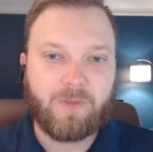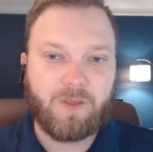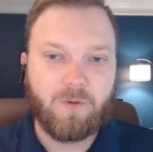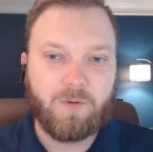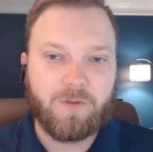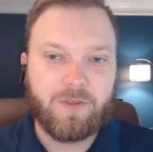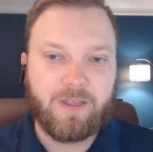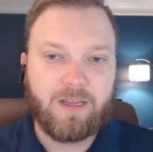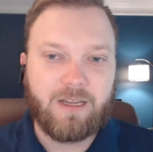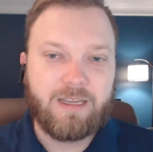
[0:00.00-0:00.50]

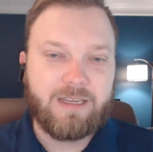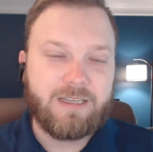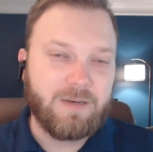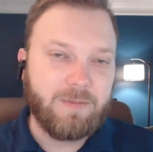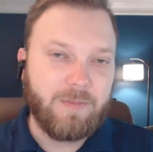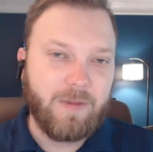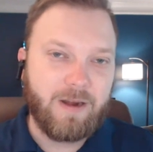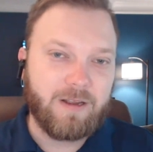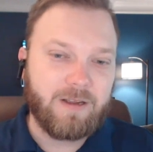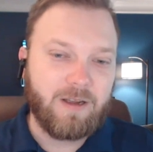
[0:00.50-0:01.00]
with the least
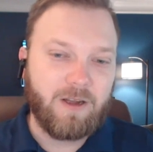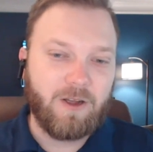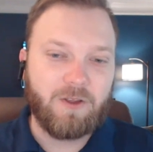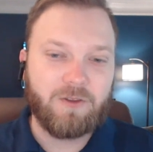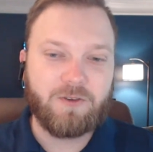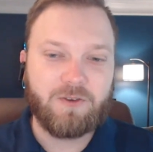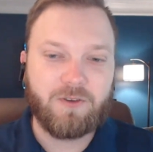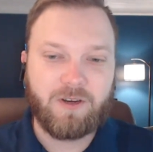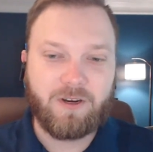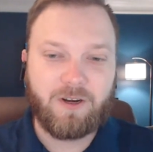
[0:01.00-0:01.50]
amount of
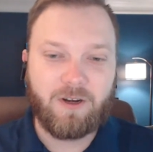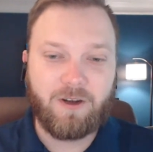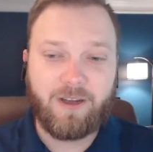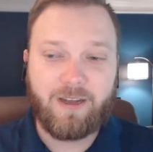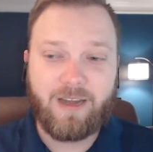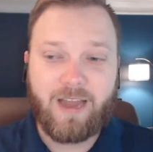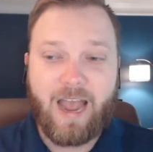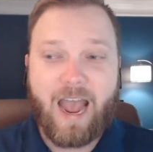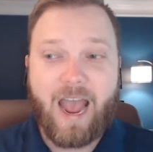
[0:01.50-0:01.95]
calls occurring